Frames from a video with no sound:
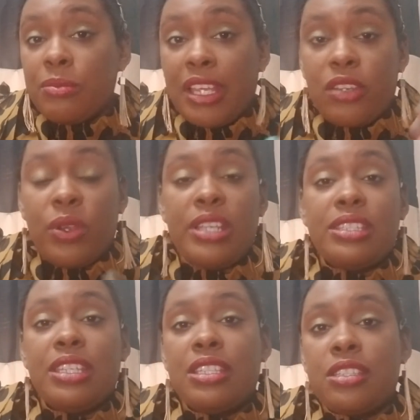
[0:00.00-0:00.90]
like
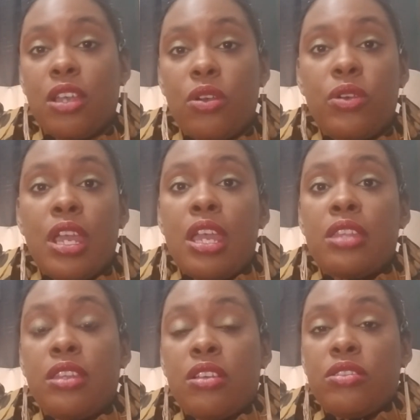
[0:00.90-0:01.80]
crazy. So
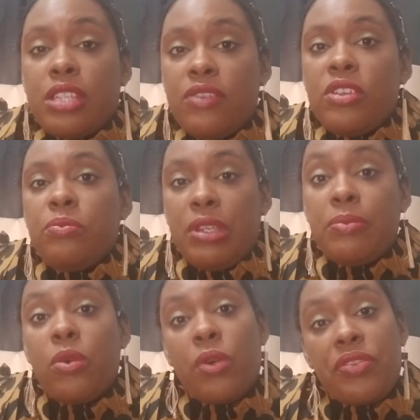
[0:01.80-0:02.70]
they're giving
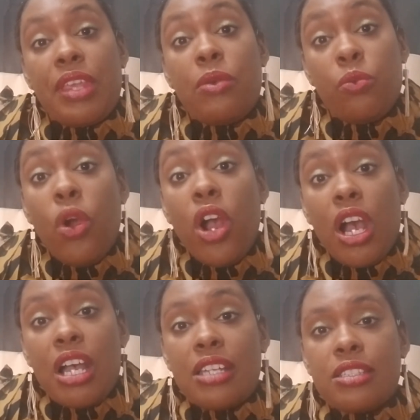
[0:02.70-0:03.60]
people what they
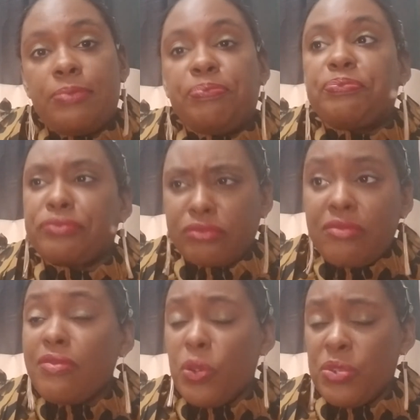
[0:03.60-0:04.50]
want,
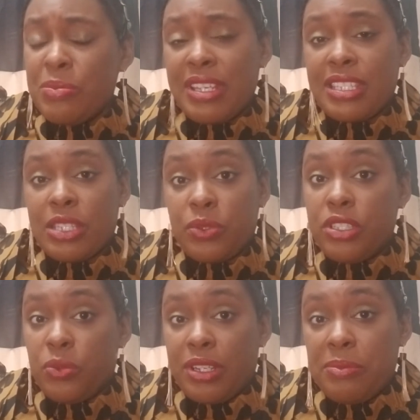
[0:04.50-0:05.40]
which makes sense when
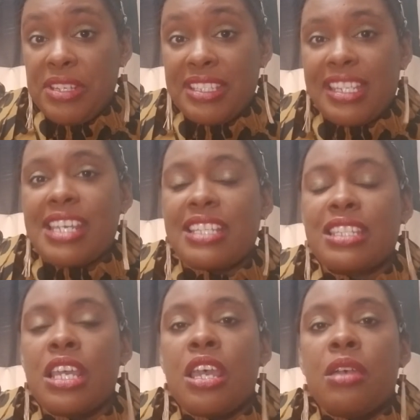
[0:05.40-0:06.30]
you run a business,
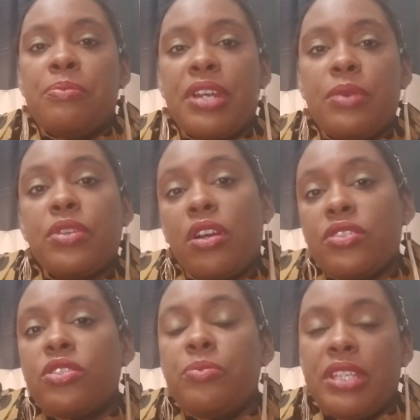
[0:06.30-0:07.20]
but it would
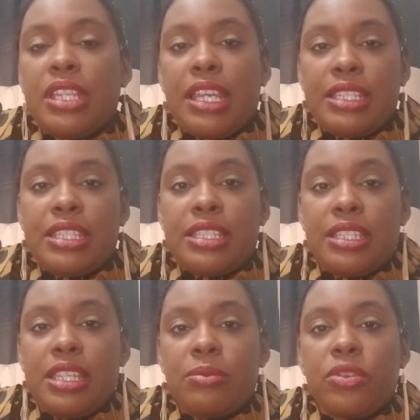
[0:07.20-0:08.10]
also be nice to see
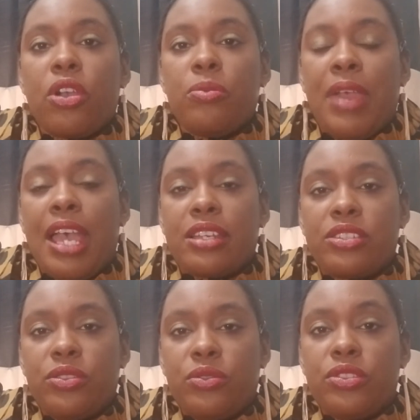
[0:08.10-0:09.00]
them go back
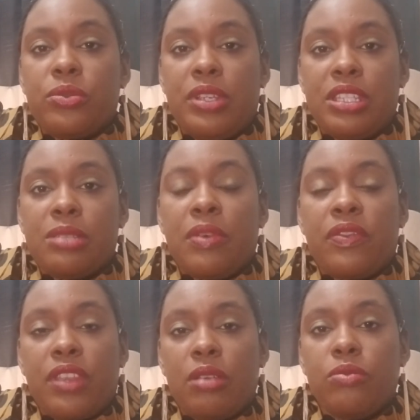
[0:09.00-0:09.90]
to doing some of
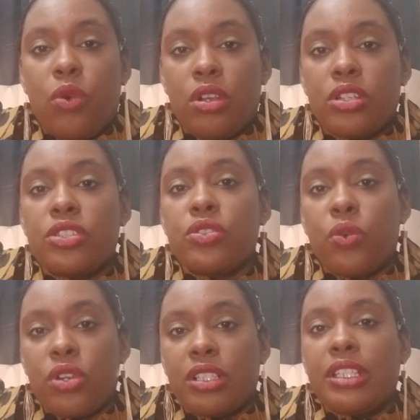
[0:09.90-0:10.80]
their more
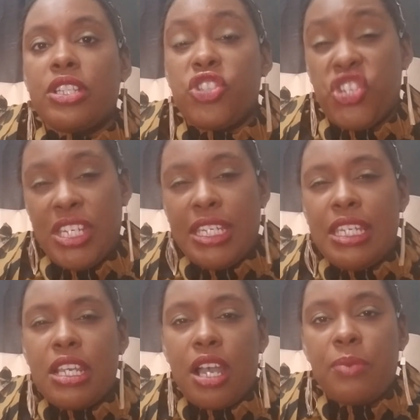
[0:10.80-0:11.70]
historically cheeky
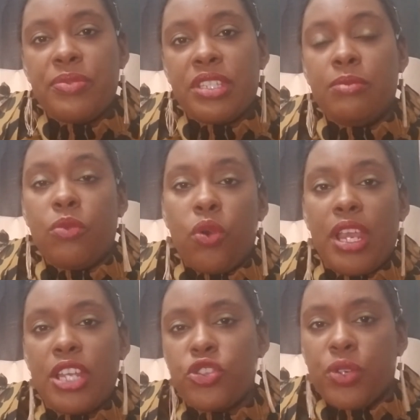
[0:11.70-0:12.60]
cups and more
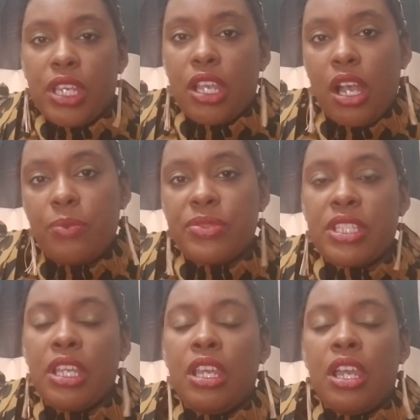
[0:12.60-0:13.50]
intricate cups.
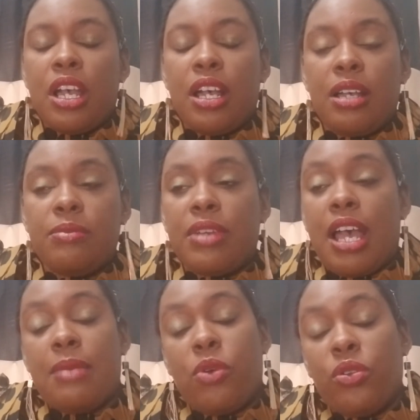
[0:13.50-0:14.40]

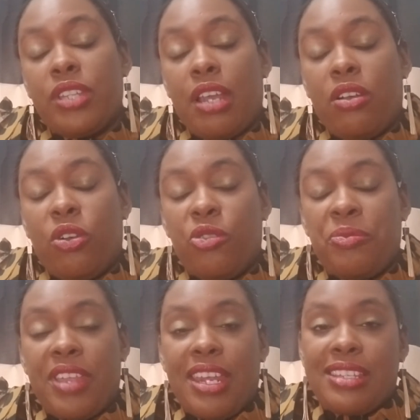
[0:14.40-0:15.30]
I'm holding out hope
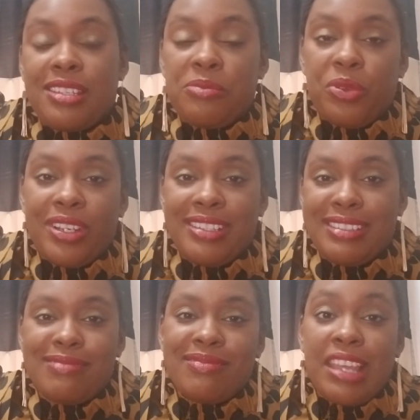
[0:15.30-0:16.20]
that at some point
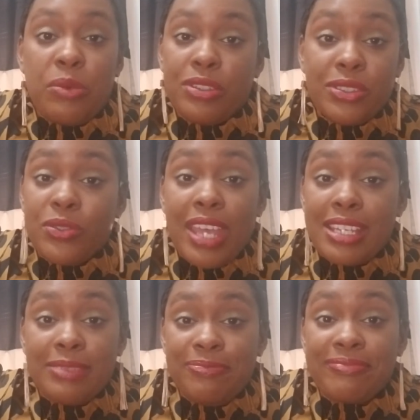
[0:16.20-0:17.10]
they will do
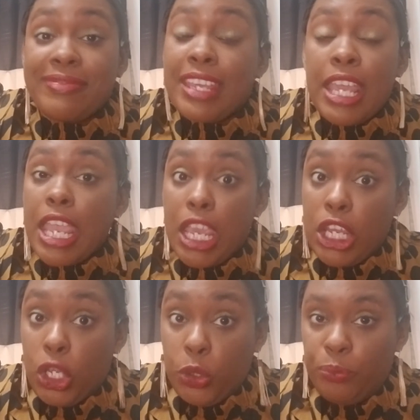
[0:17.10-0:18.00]
that.
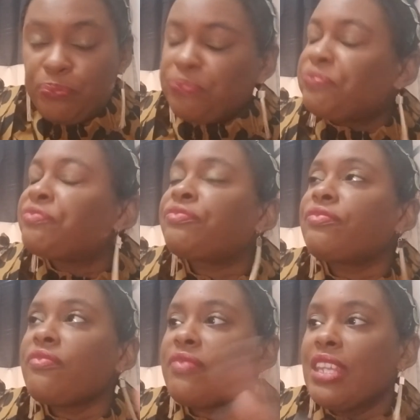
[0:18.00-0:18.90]
Anywho,
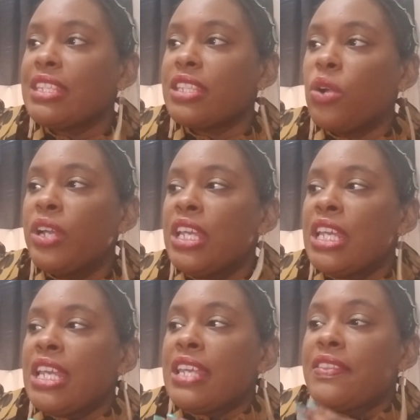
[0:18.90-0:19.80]
so
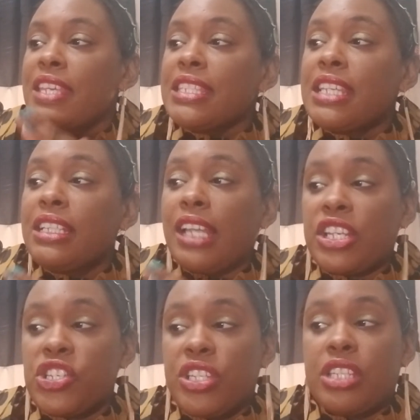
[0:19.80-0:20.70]
this
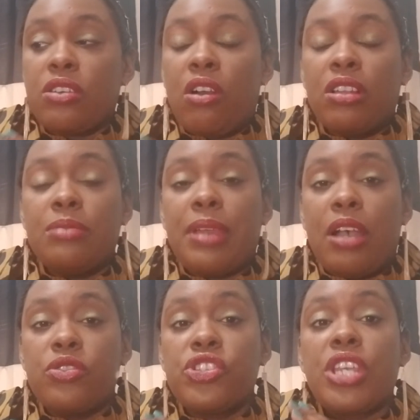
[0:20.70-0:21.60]
collection is all
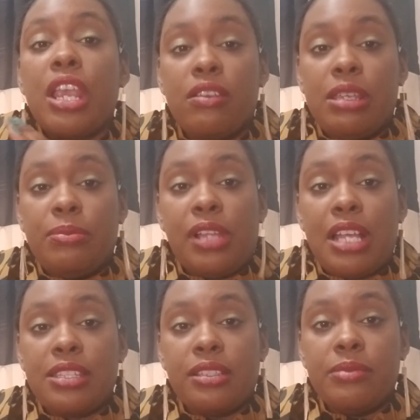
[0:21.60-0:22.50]
about cherry
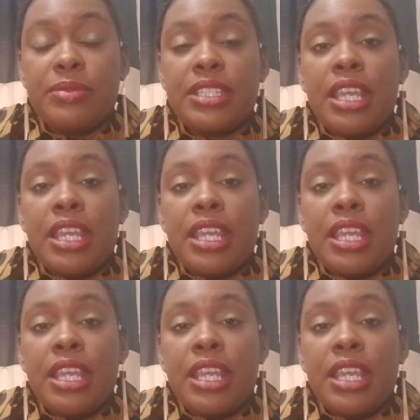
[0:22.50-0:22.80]
blossoms.